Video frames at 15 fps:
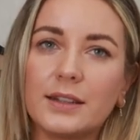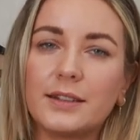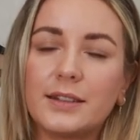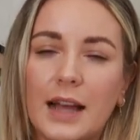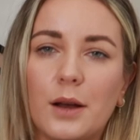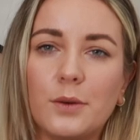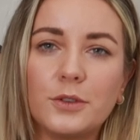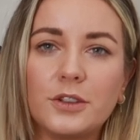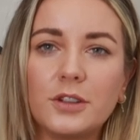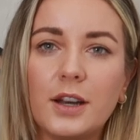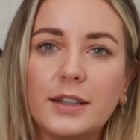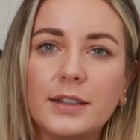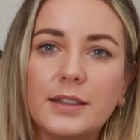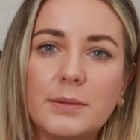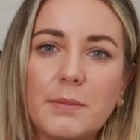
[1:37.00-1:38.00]

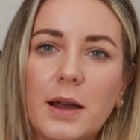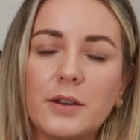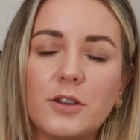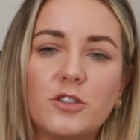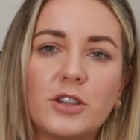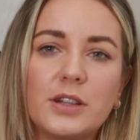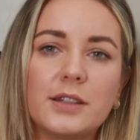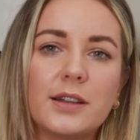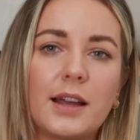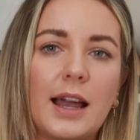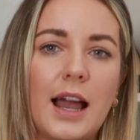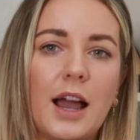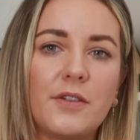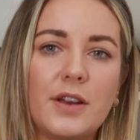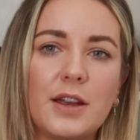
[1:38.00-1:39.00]
downsize the amount of jeans I
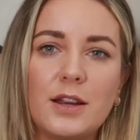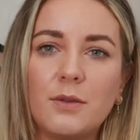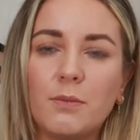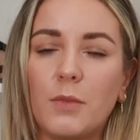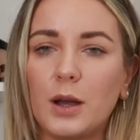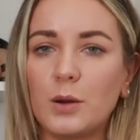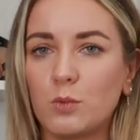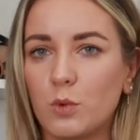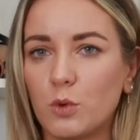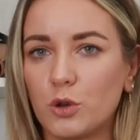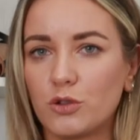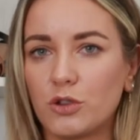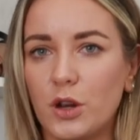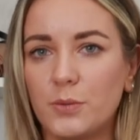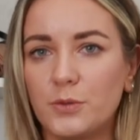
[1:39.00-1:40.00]
have in my
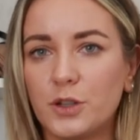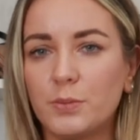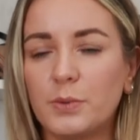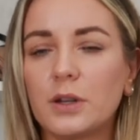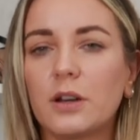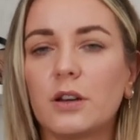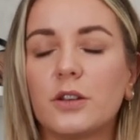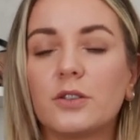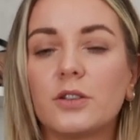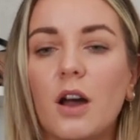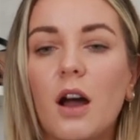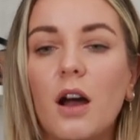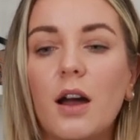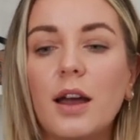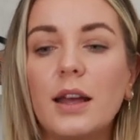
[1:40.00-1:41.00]
wardrobe, just because
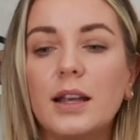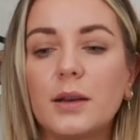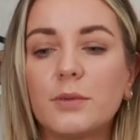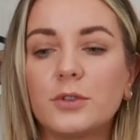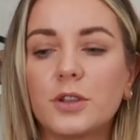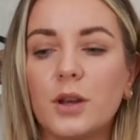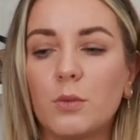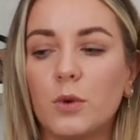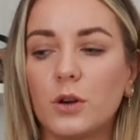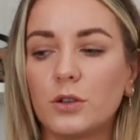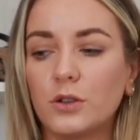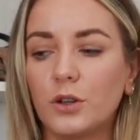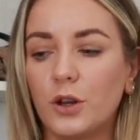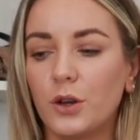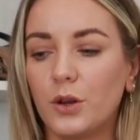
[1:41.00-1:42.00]
I am
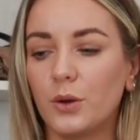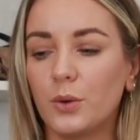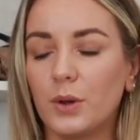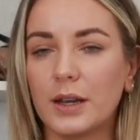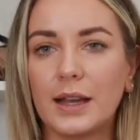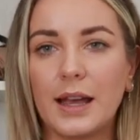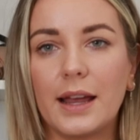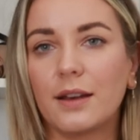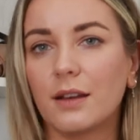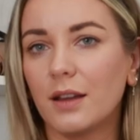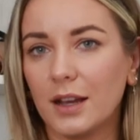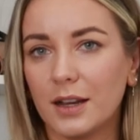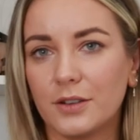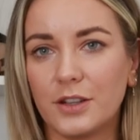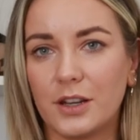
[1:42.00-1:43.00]
someone who, again,
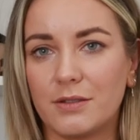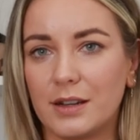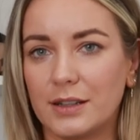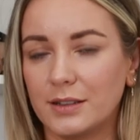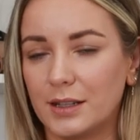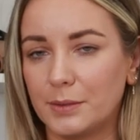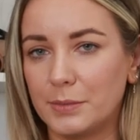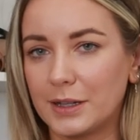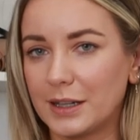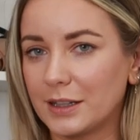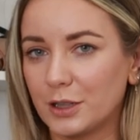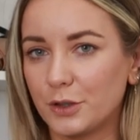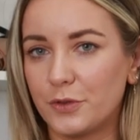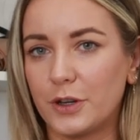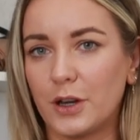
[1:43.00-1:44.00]
like I've turned around at the beginning
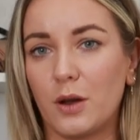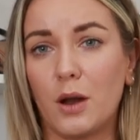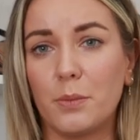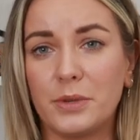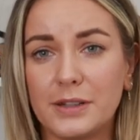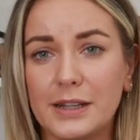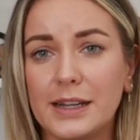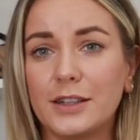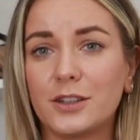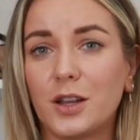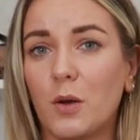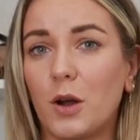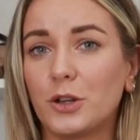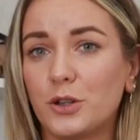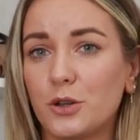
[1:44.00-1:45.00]
of the video, I'm petite,
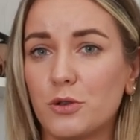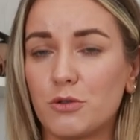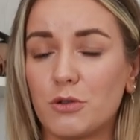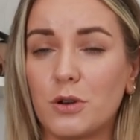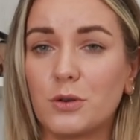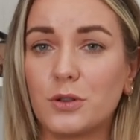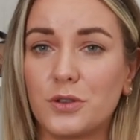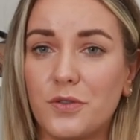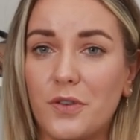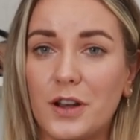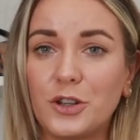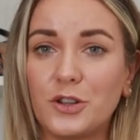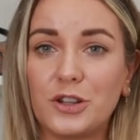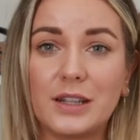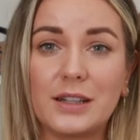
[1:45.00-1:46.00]
so I do struggle to
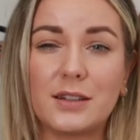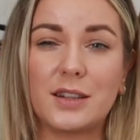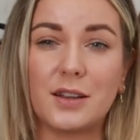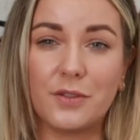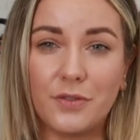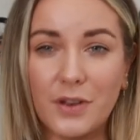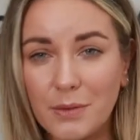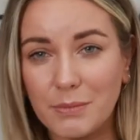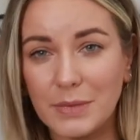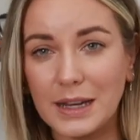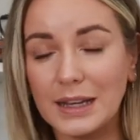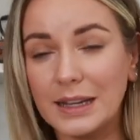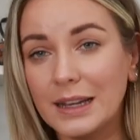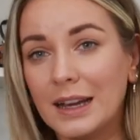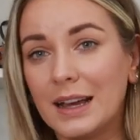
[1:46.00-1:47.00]
find jeans that fit
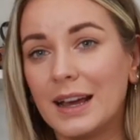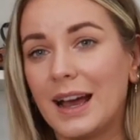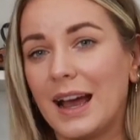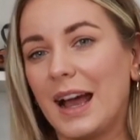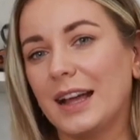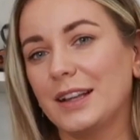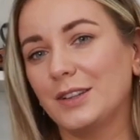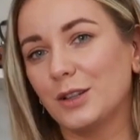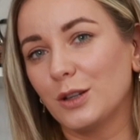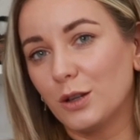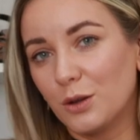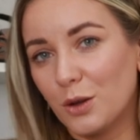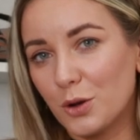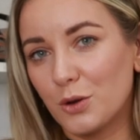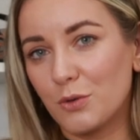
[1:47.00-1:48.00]
me and
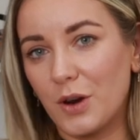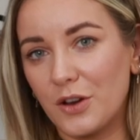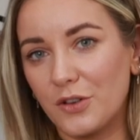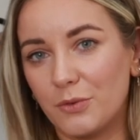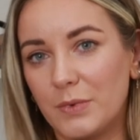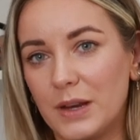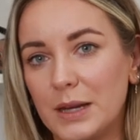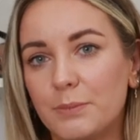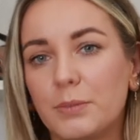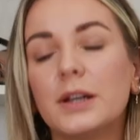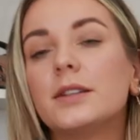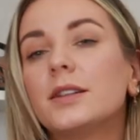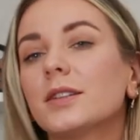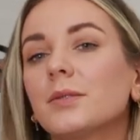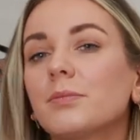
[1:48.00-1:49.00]
look right for me, but
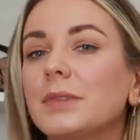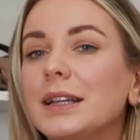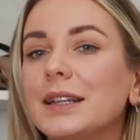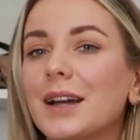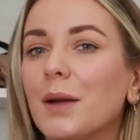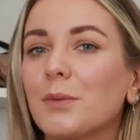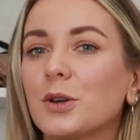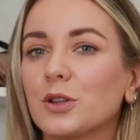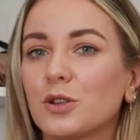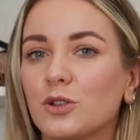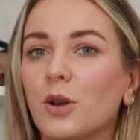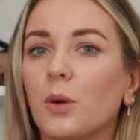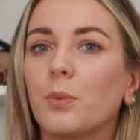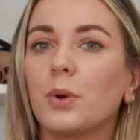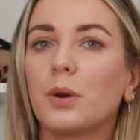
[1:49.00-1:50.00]
it doesn't mean I'm going to
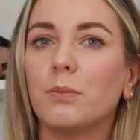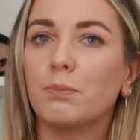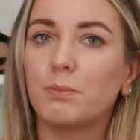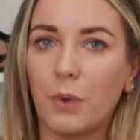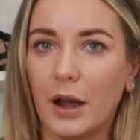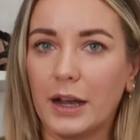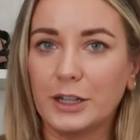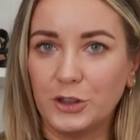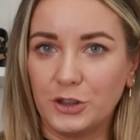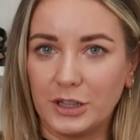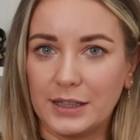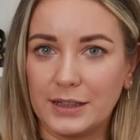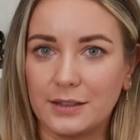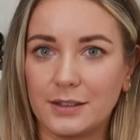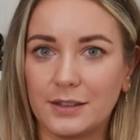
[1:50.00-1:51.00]
stop buying
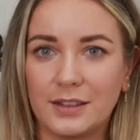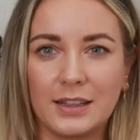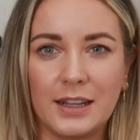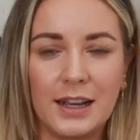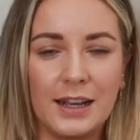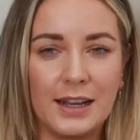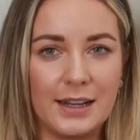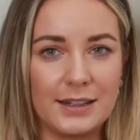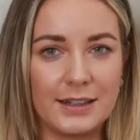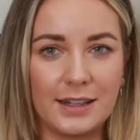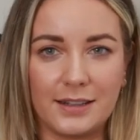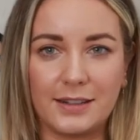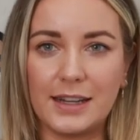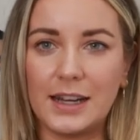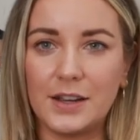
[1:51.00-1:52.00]
jeans to
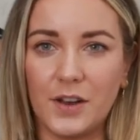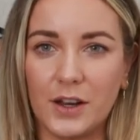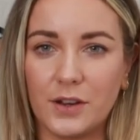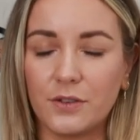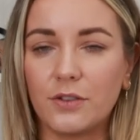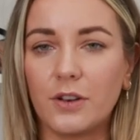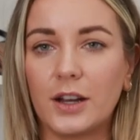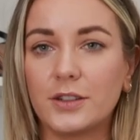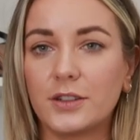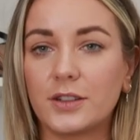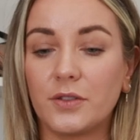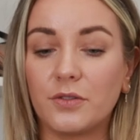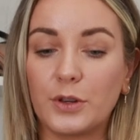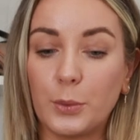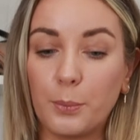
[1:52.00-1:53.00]
see if I can find
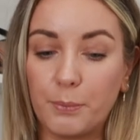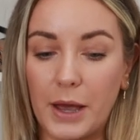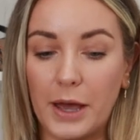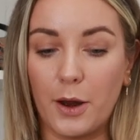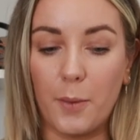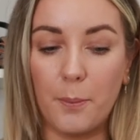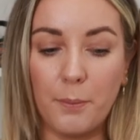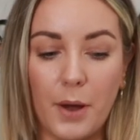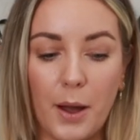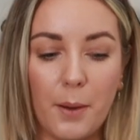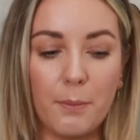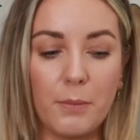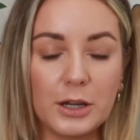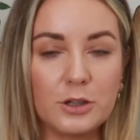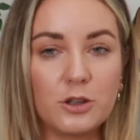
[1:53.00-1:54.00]
something better.
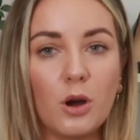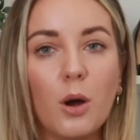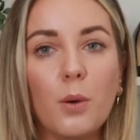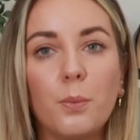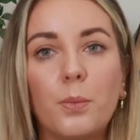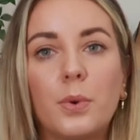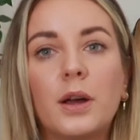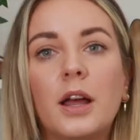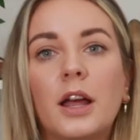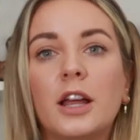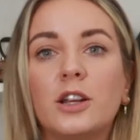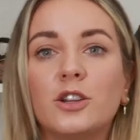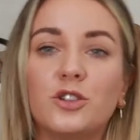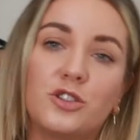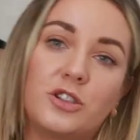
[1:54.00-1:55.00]
But my top
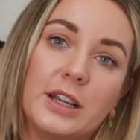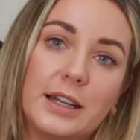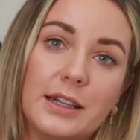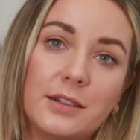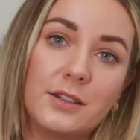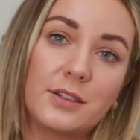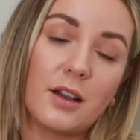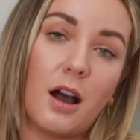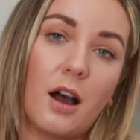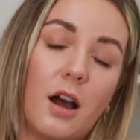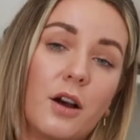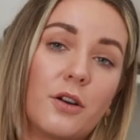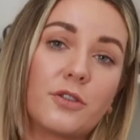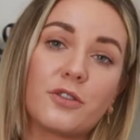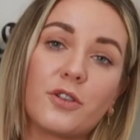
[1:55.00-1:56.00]
jeans
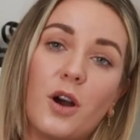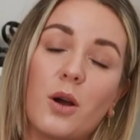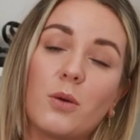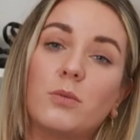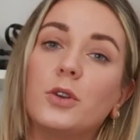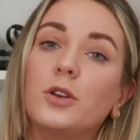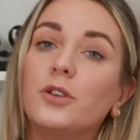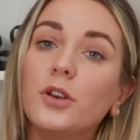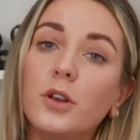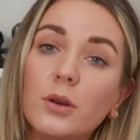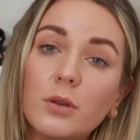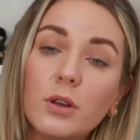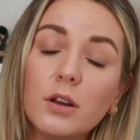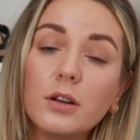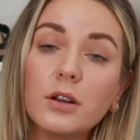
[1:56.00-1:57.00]
are from
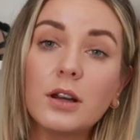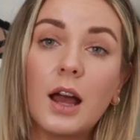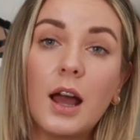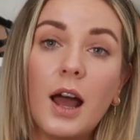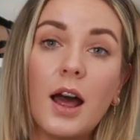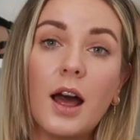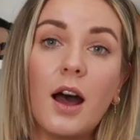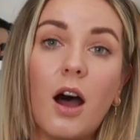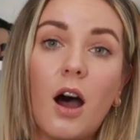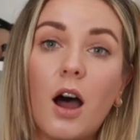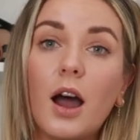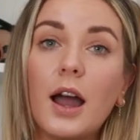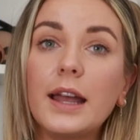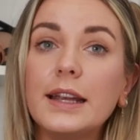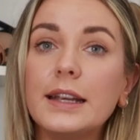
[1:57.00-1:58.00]
New Look.
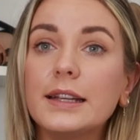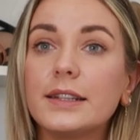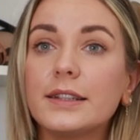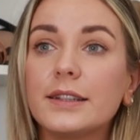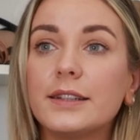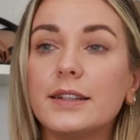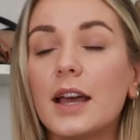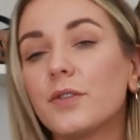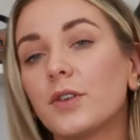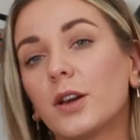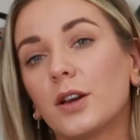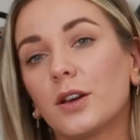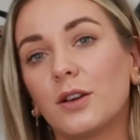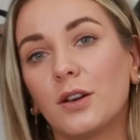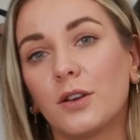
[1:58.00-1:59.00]
I
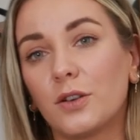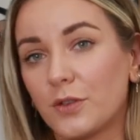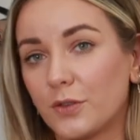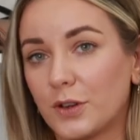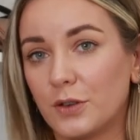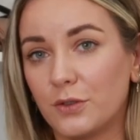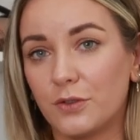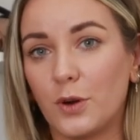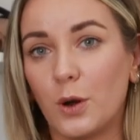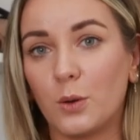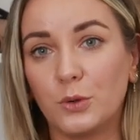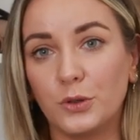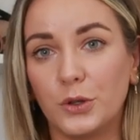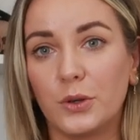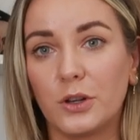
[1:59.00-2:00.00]
never can
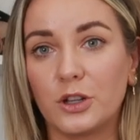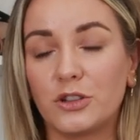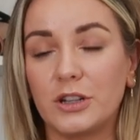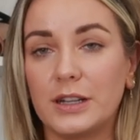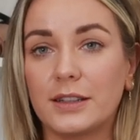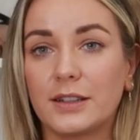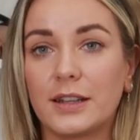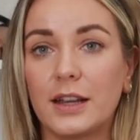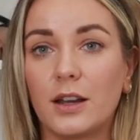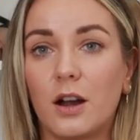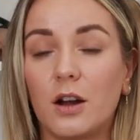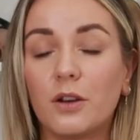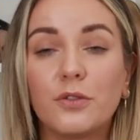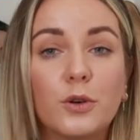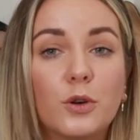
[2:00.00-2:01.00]
fault New Look jeans. They
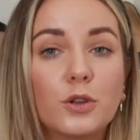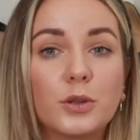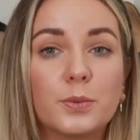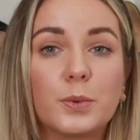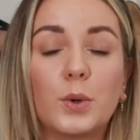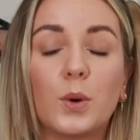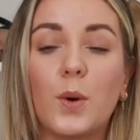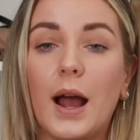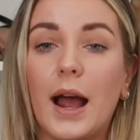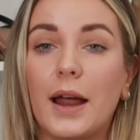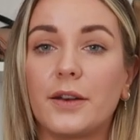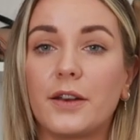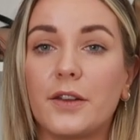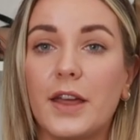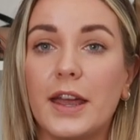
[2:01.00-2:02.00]
are affordable
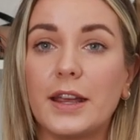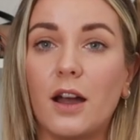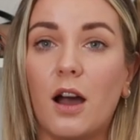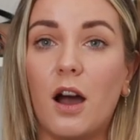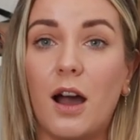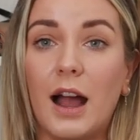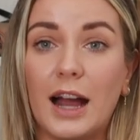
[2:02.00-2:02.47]
and they are